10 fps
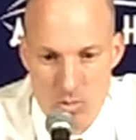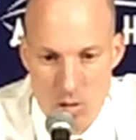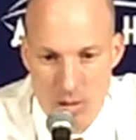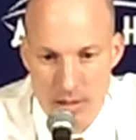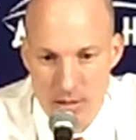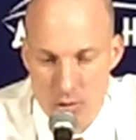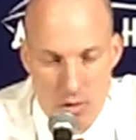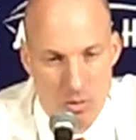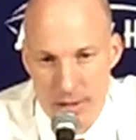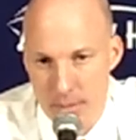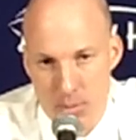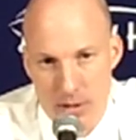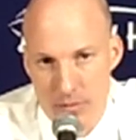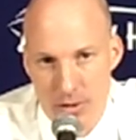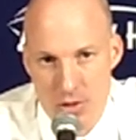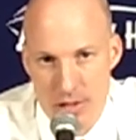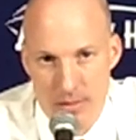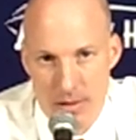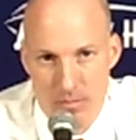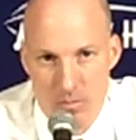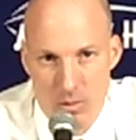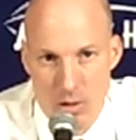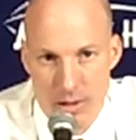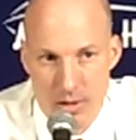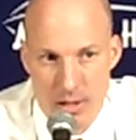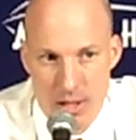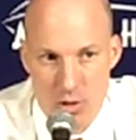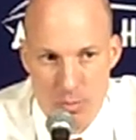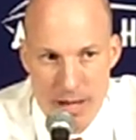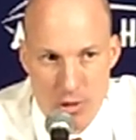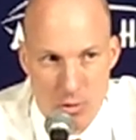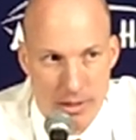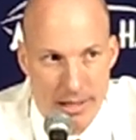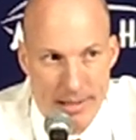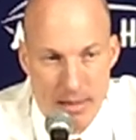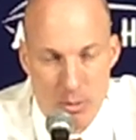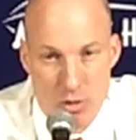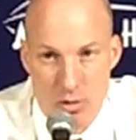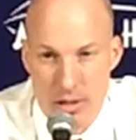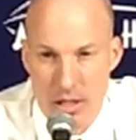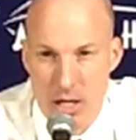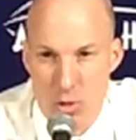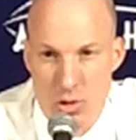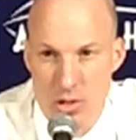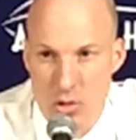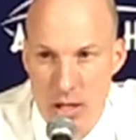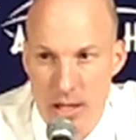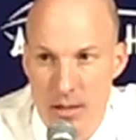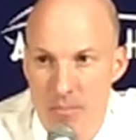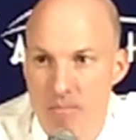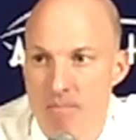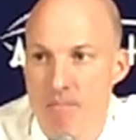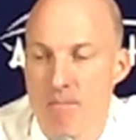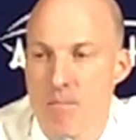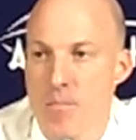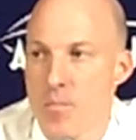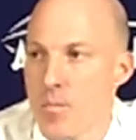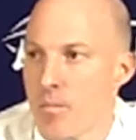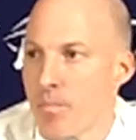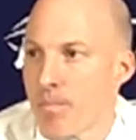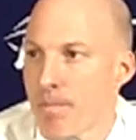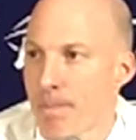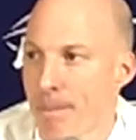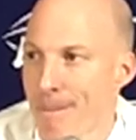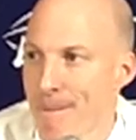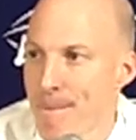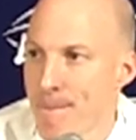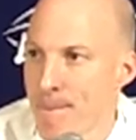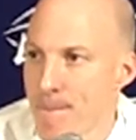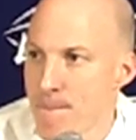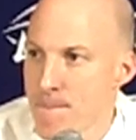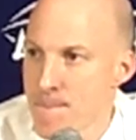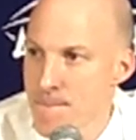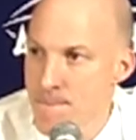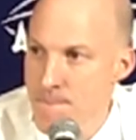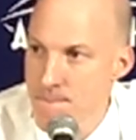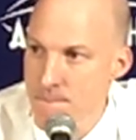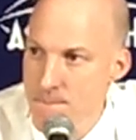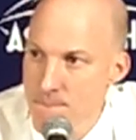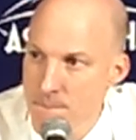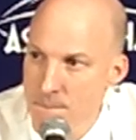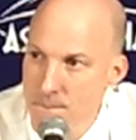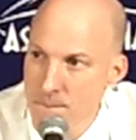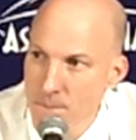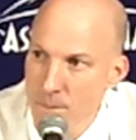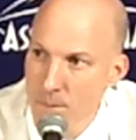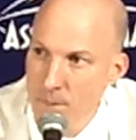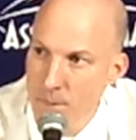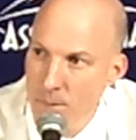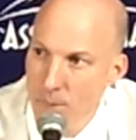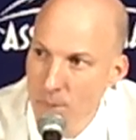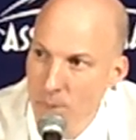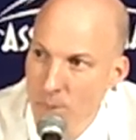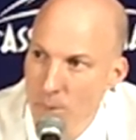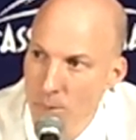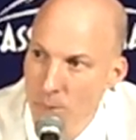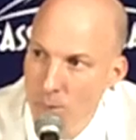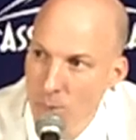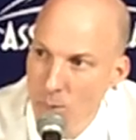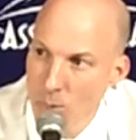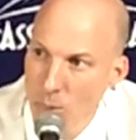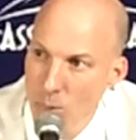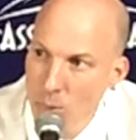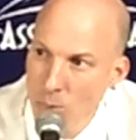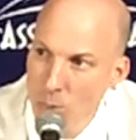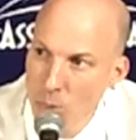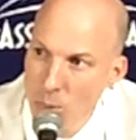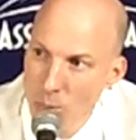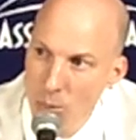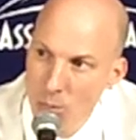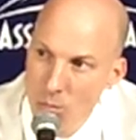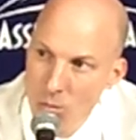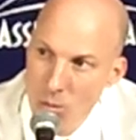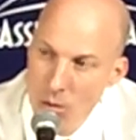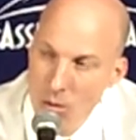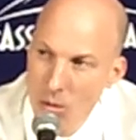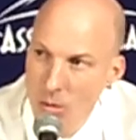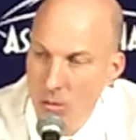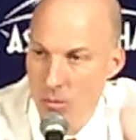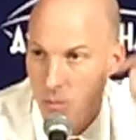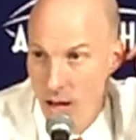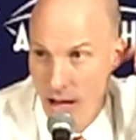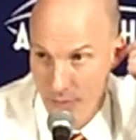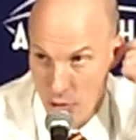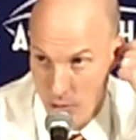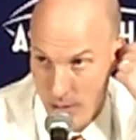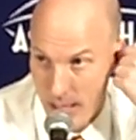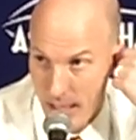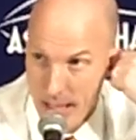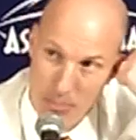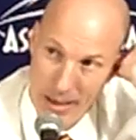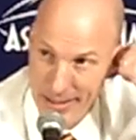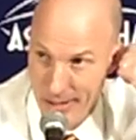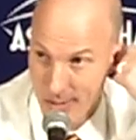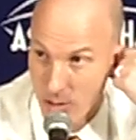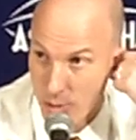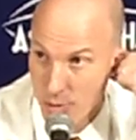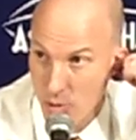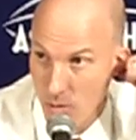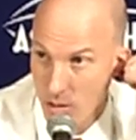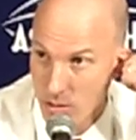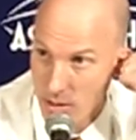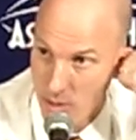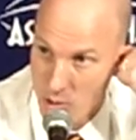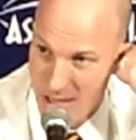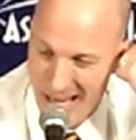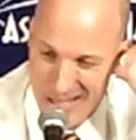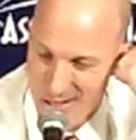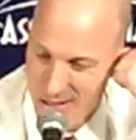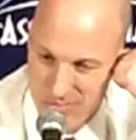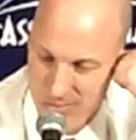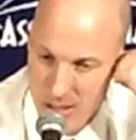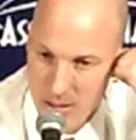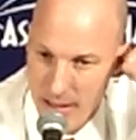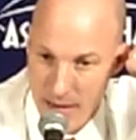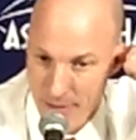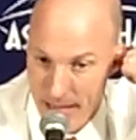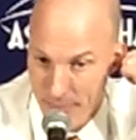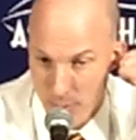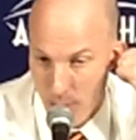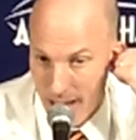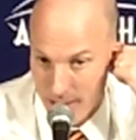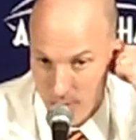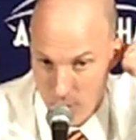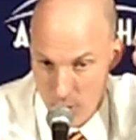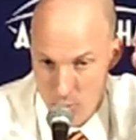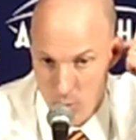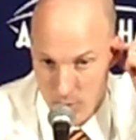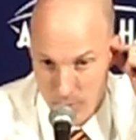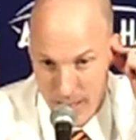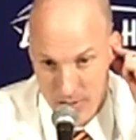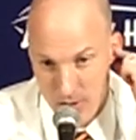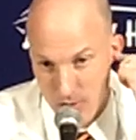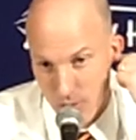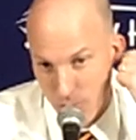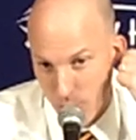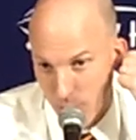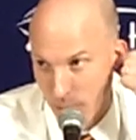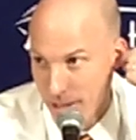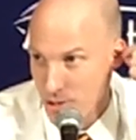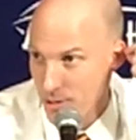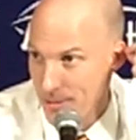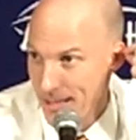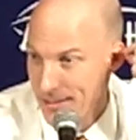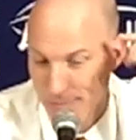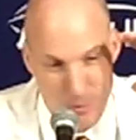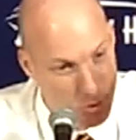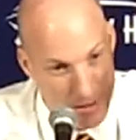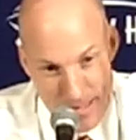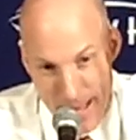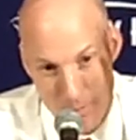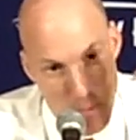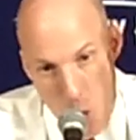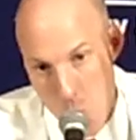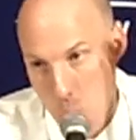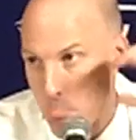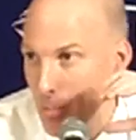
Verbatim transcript: So it's certainly a privilege, and you know, it is special to get an opportunity to coach in this league. John, can you evaluate Tracy's game today and also where he is now and what he needs to do to take the next step up? Well, obviously, Brandon alluded to it, and those guys there, every day after practice, Coach, what's my assist-to-turnover ratio today? First thing they ask, boom.